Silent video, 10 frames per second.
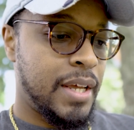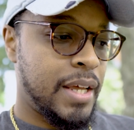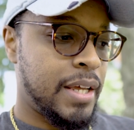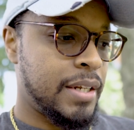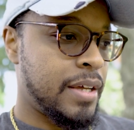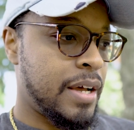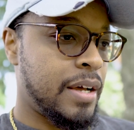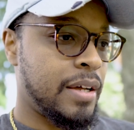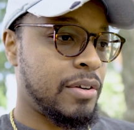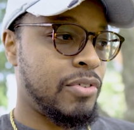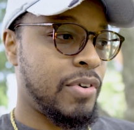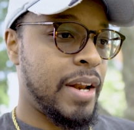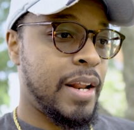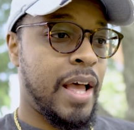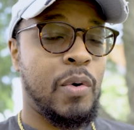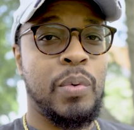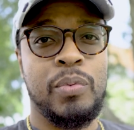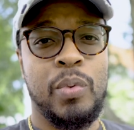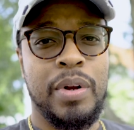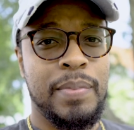And granted, I
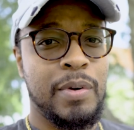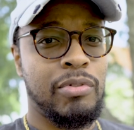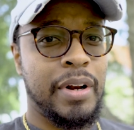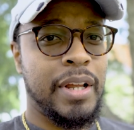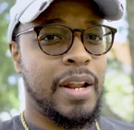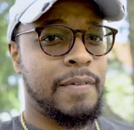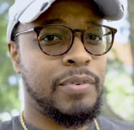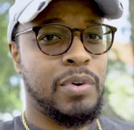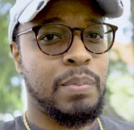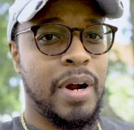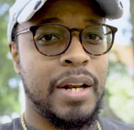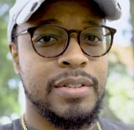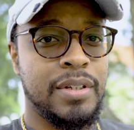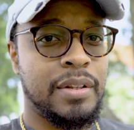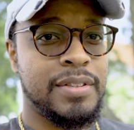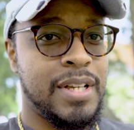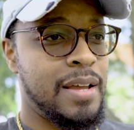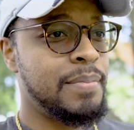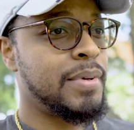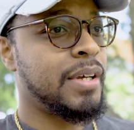wouldn't want to be running it at full brightness all the
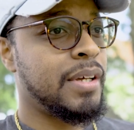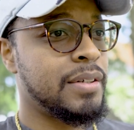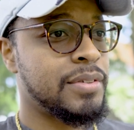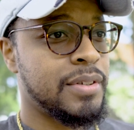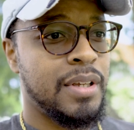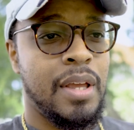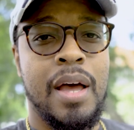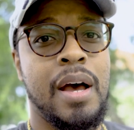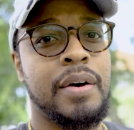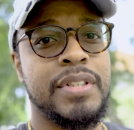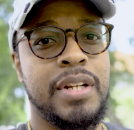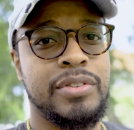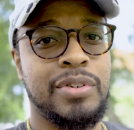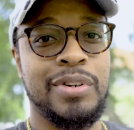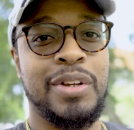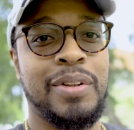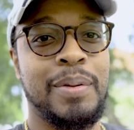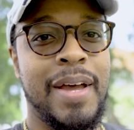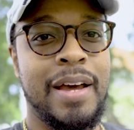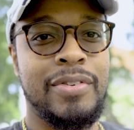time, because obviously that's going to kill
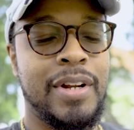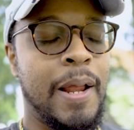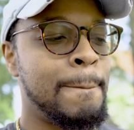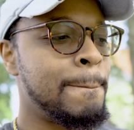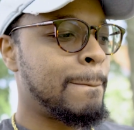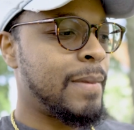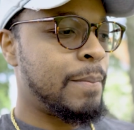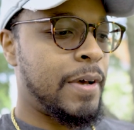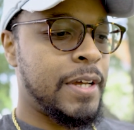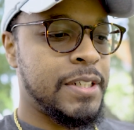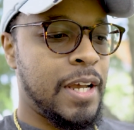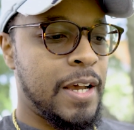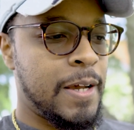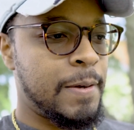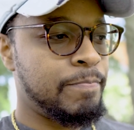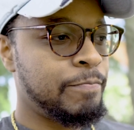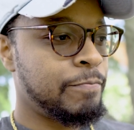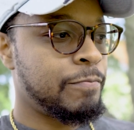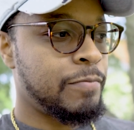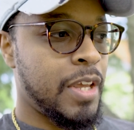the battery. But
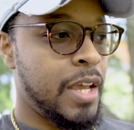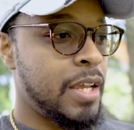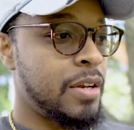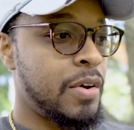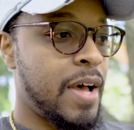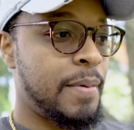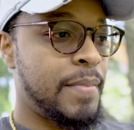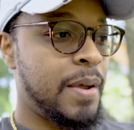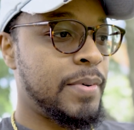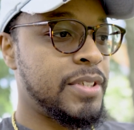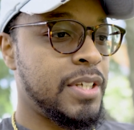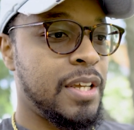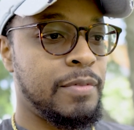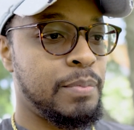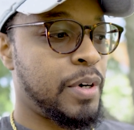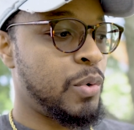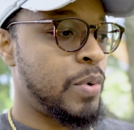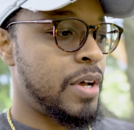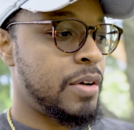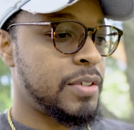hey, I'm able to see it pretty
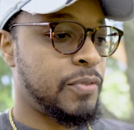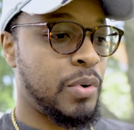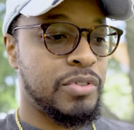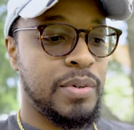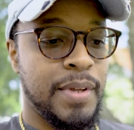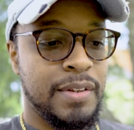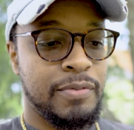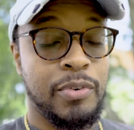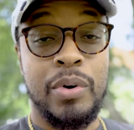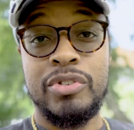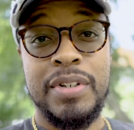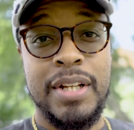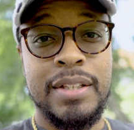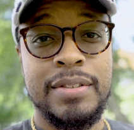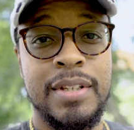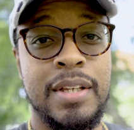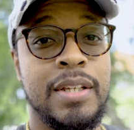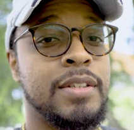well. It's 400 nits.